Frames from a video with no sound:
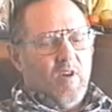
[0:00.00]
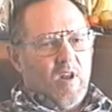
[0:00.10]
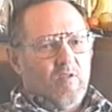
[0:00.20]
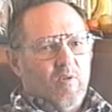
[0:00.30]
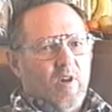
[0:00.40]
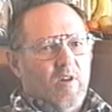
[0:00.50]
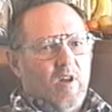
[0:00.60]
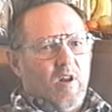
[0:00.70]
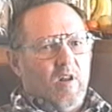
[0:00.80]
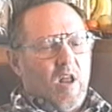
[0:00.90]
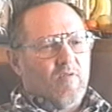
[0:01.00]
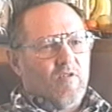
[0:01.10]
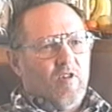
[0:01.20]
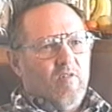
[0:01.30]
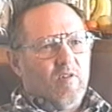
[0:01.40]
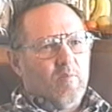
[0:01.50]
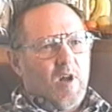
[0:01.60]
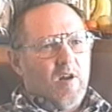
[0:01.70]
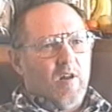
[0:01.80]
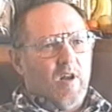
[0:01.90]
And that's what he did. And that chief come
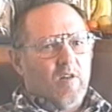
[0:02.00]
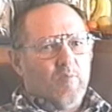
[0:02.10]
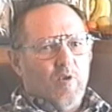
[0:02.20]
down the next